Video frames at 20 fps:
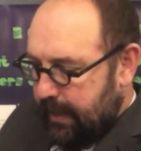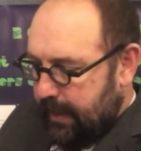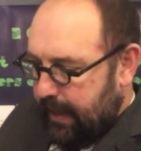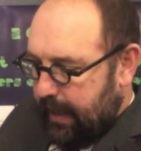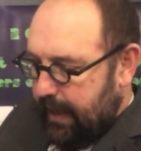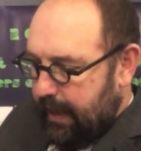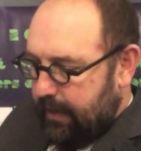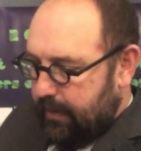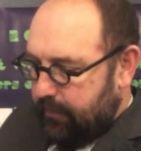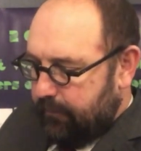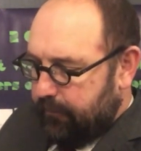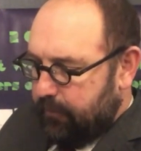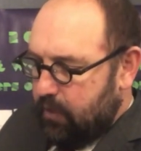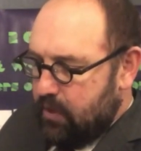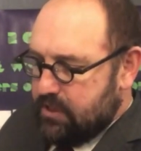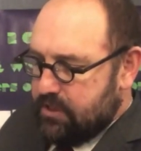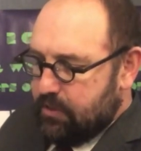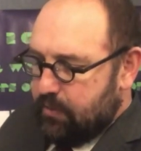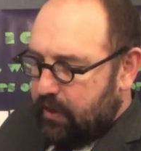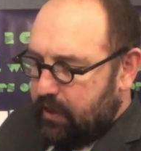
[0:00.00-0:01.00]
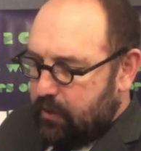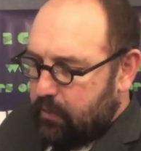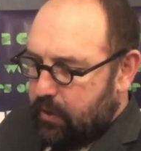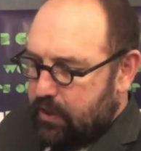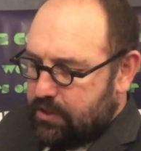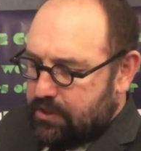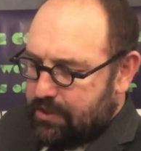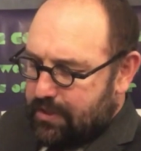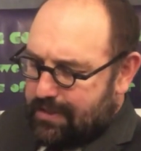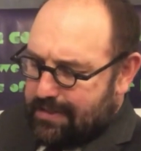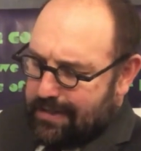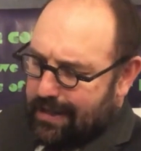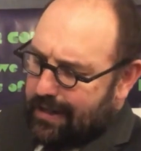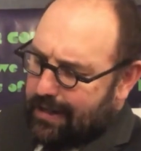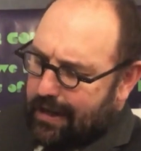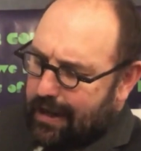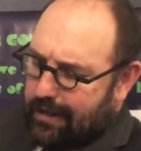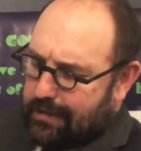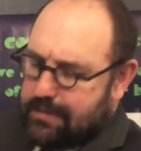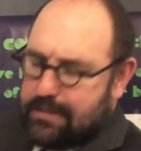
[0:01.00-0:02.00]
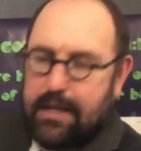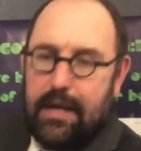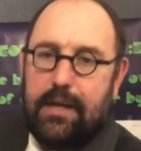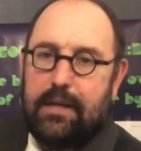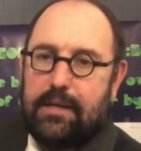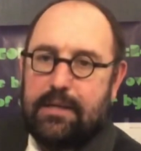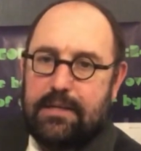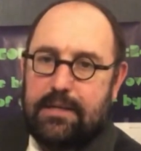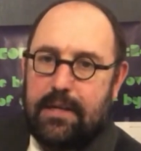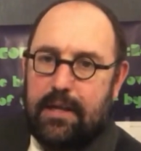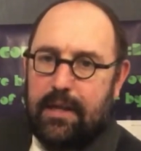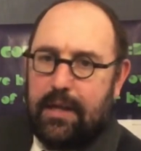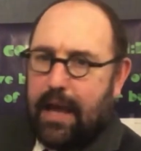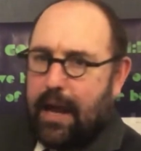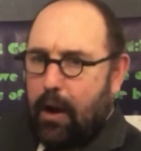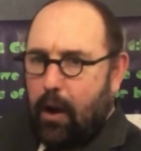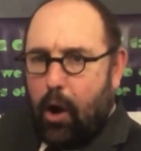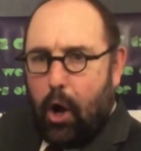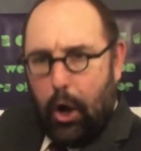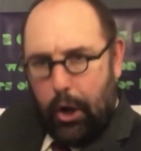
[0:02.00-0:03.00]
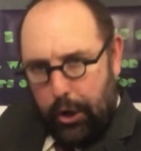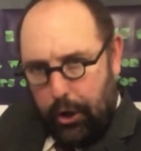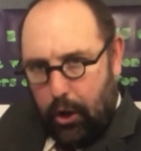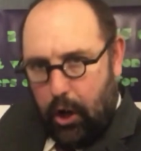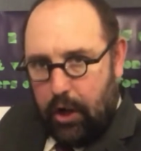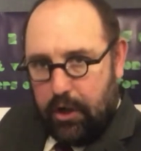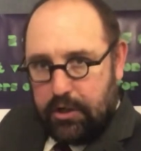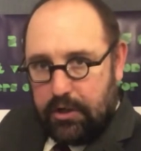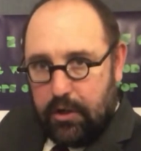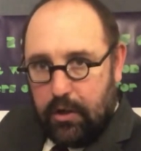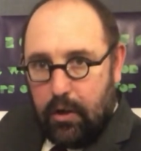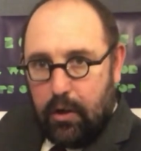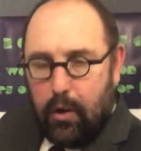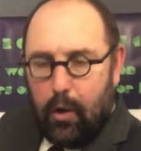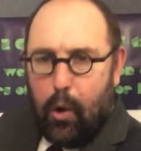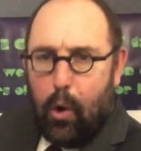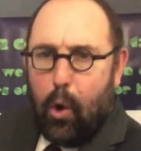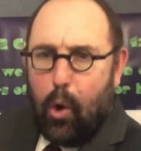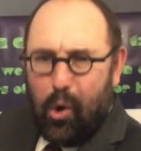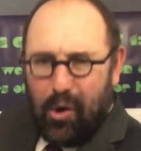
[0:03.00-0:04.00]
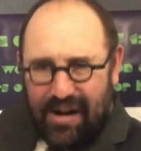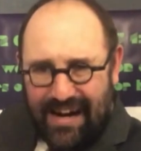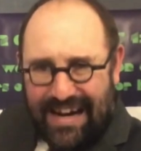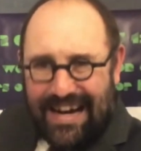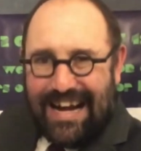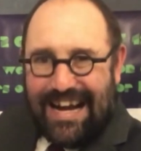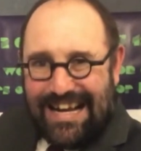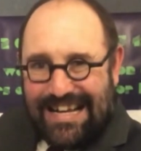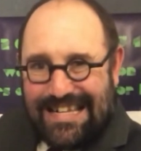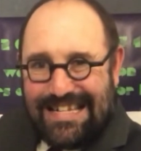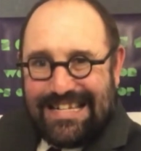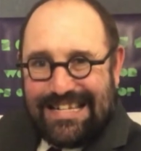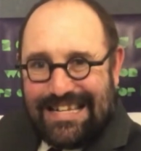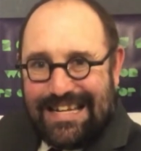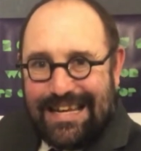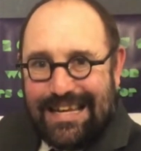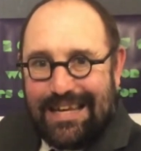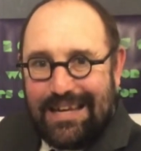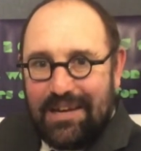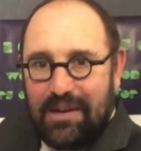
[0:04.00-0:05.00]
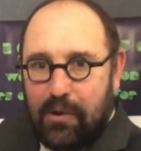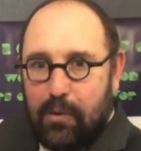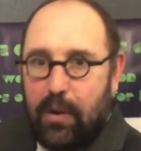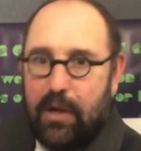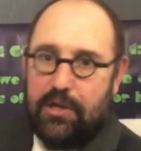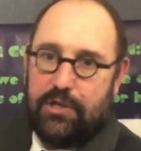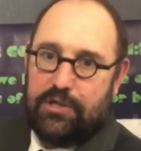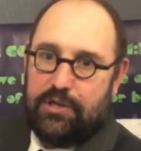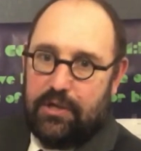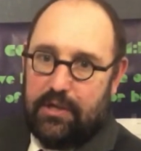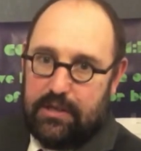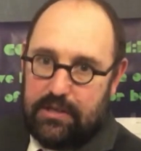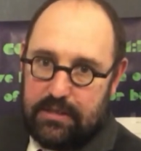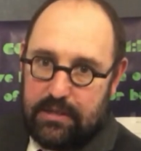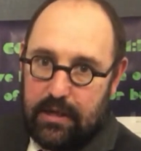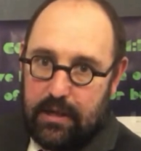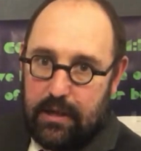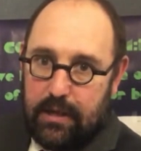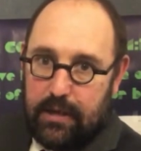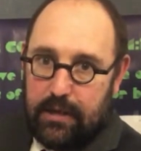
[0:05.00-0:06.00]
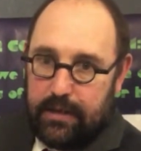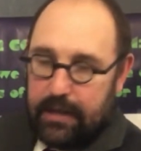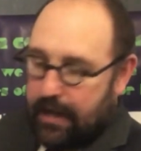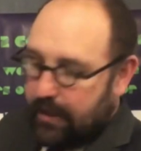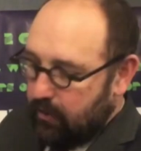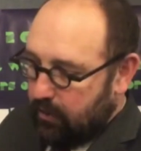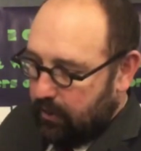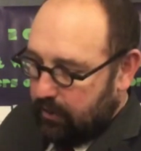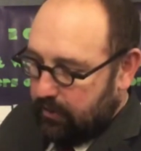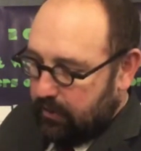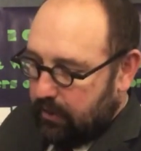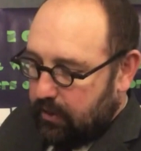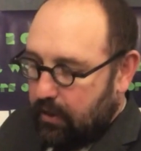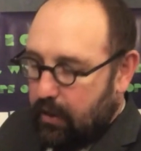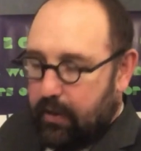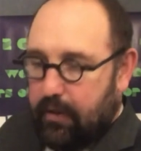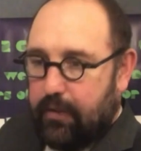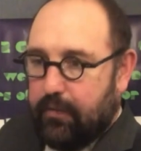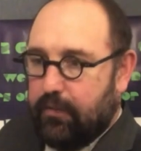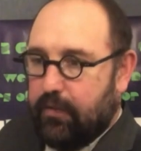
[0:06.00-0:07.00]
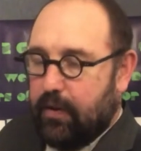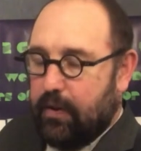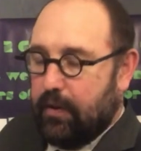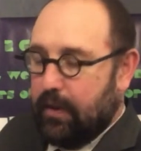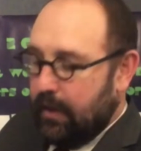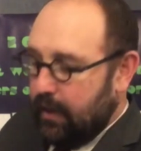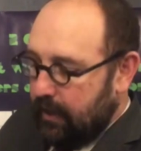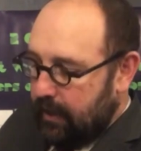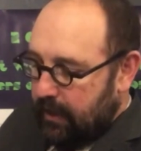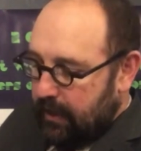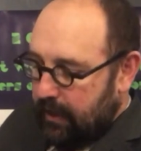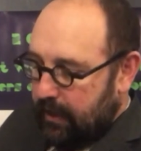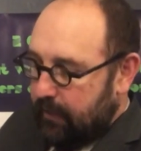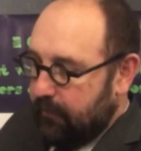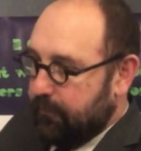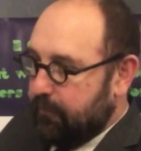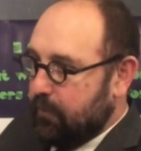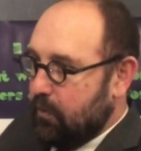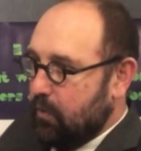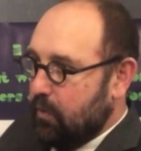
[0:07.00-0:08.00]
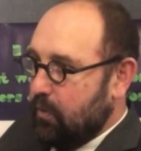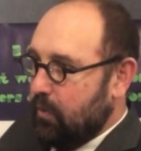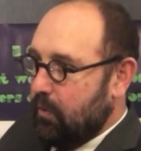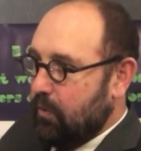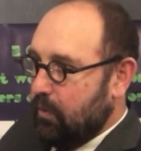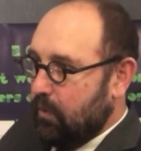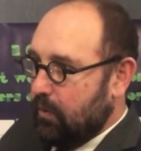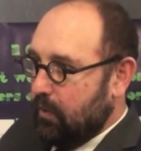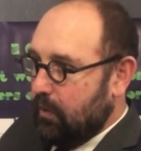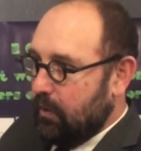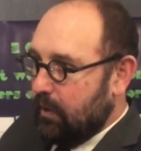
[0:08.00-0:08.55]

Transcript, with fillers: And the first three questions, I, I'll say this, they are not august questions. They're not. You know, if you, if you,